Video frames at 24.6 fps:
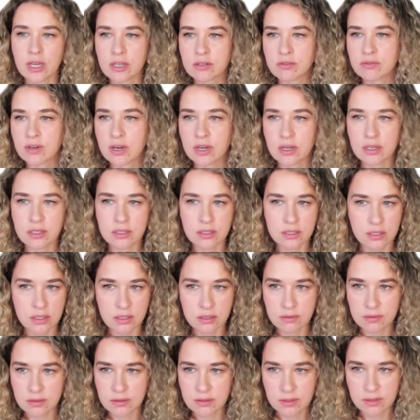find
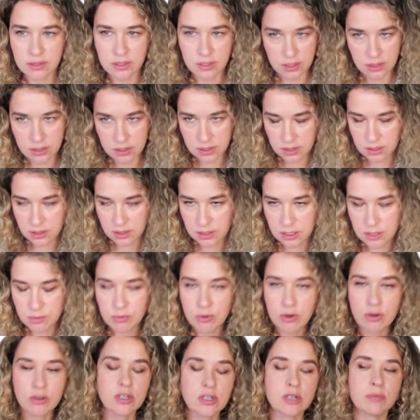equivalent in this
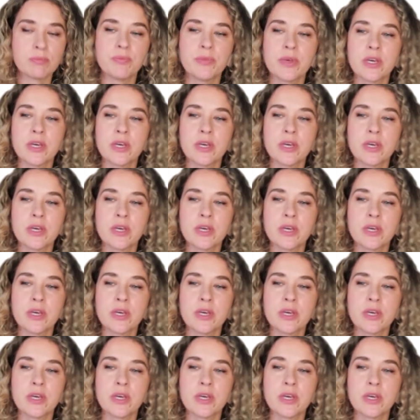program,